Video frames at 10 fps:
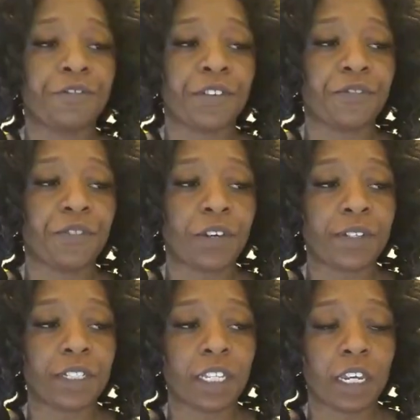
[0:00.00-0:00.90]
if
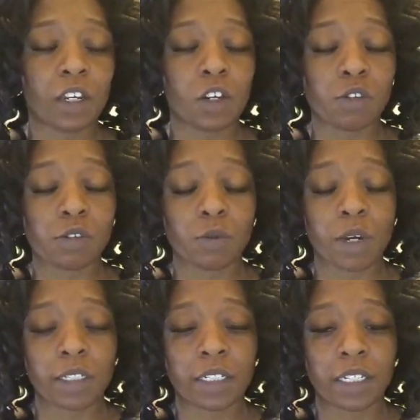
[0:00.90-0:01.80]
everything goes
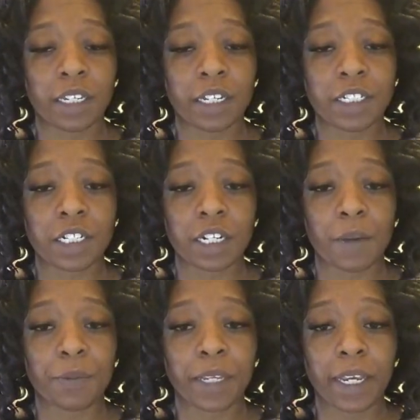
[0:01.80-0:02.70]
well in the kitchen. I
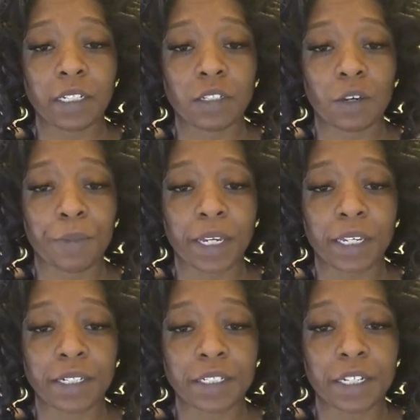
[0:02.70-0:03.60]
planned on
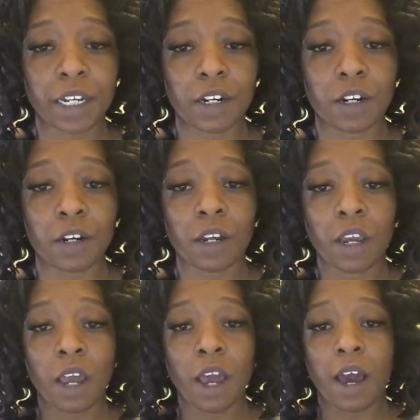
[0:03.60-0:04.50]
making dinner.
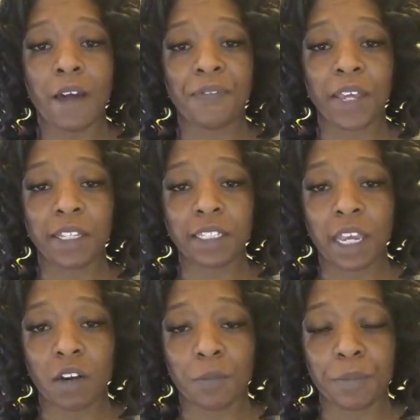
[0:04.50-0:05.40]
I think
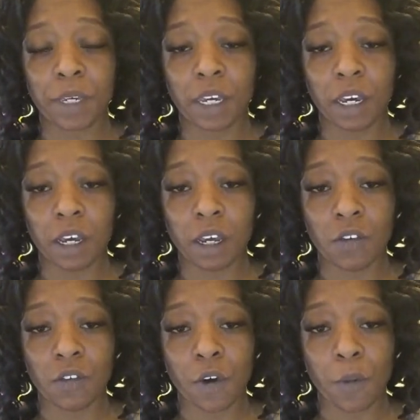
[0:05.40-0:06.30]
that'll be
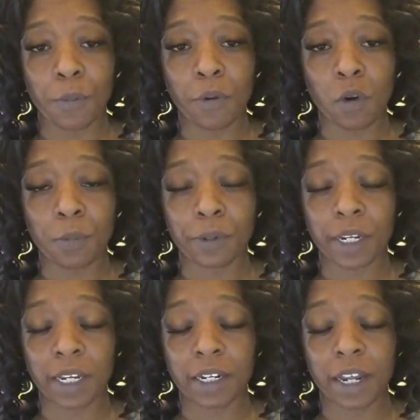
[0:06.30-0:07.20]

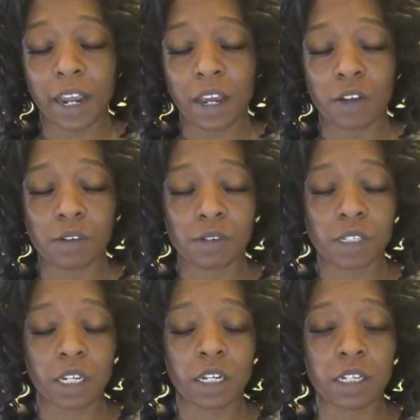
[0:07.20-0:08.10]
appropriate now,
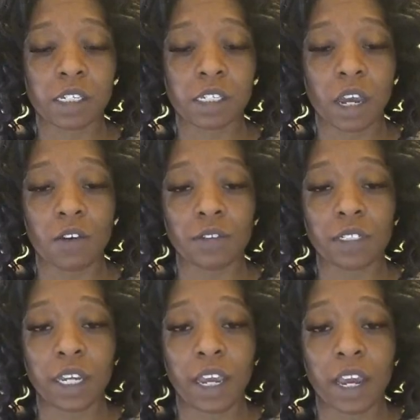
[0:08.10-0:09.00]
seeing as I
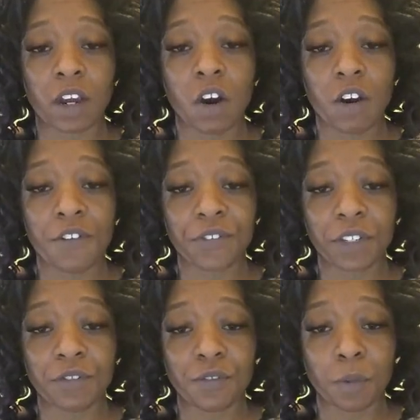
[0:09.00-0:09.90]
only had coffee
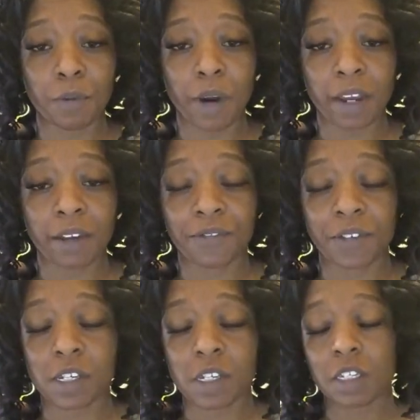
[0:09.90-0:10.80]
for breakfast.